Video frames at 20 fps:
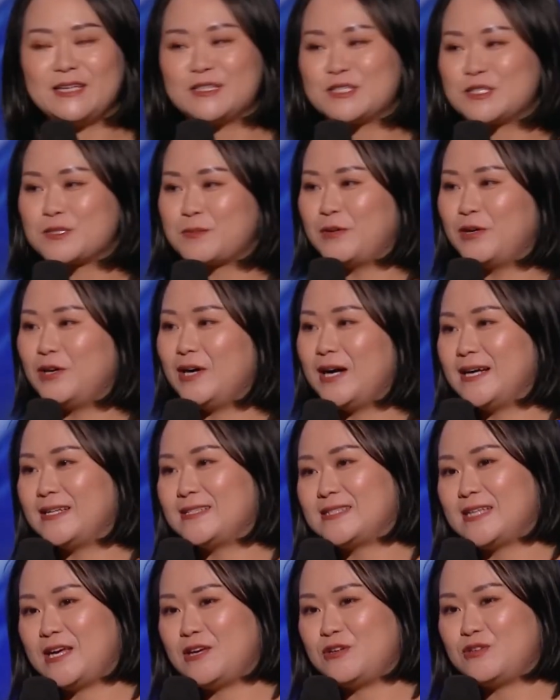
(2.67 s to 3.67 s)
It's spelled
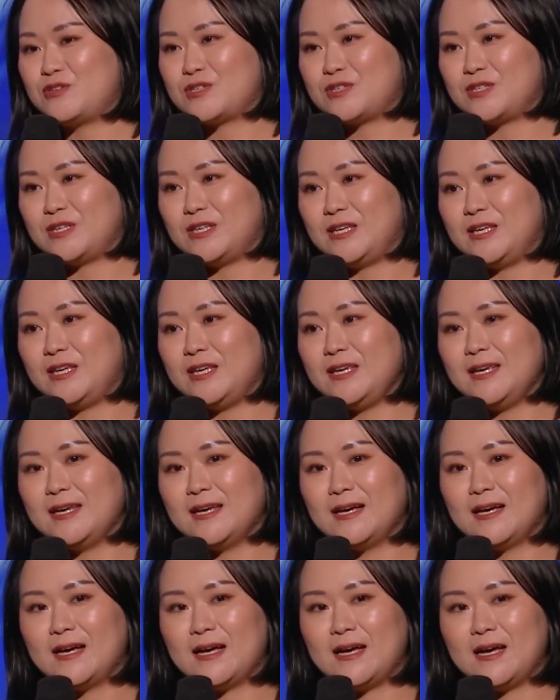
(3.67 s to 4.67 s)
as
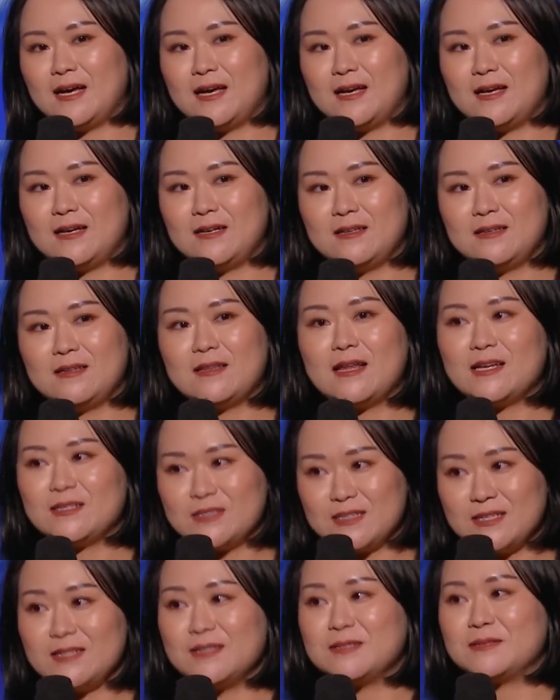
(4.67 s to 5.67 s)
He, and
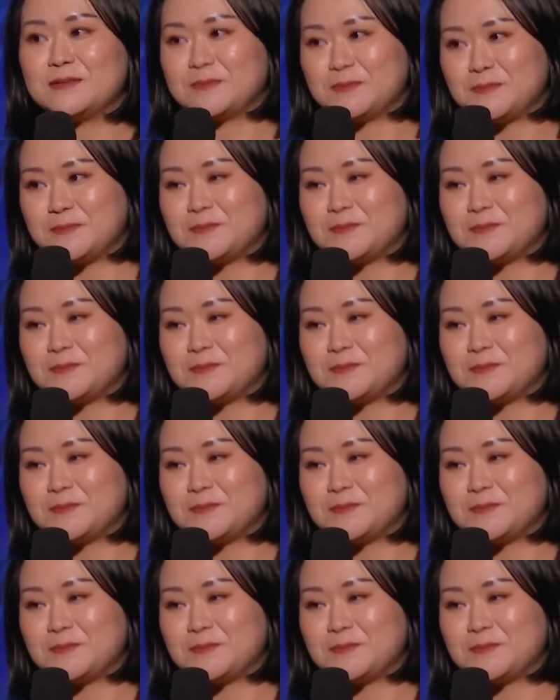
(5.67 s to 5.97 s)
that's it.